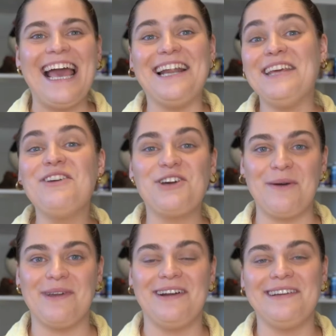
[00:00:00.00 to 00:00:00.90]
And if you
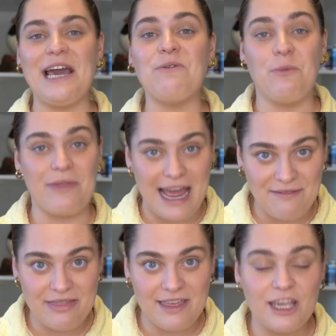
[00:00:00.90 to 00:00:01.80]
come here and get one with
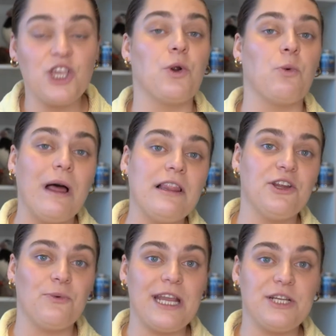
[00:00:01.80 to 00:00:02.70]
everything, you are well on
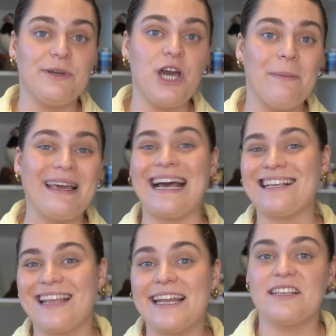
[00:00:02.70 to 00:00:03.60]
your way to becoming an
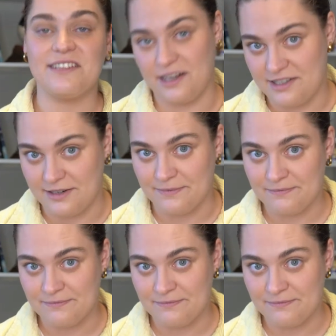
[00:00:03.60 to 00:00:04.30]
Icelandic citizen.